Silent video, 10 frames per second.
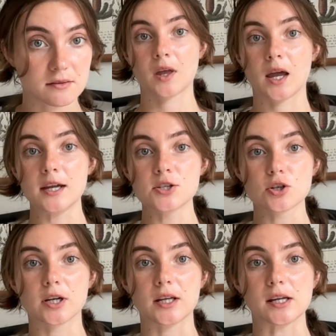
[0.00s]

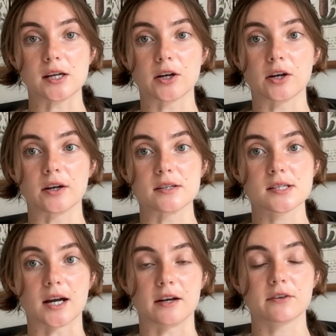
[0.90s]
Hatred here is
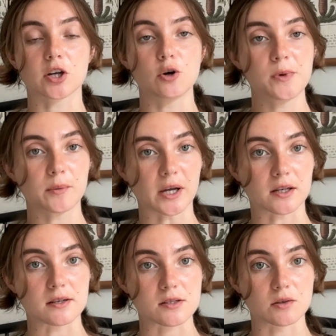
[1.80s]
kind of a coping
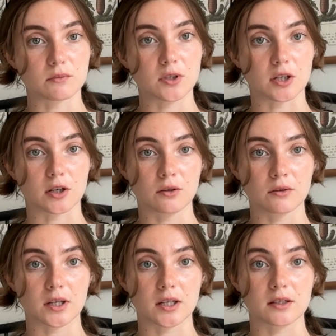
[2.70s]
mechanism,
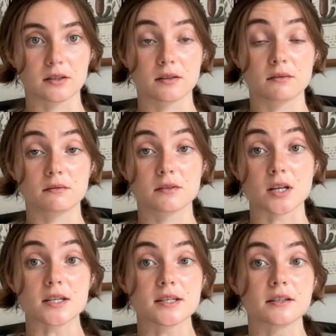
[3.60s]
and it
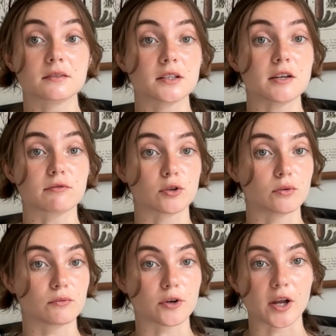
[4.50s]
doesn't leave
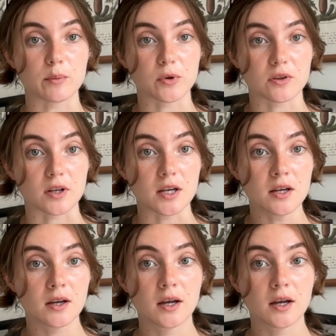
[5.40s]
room for empathy,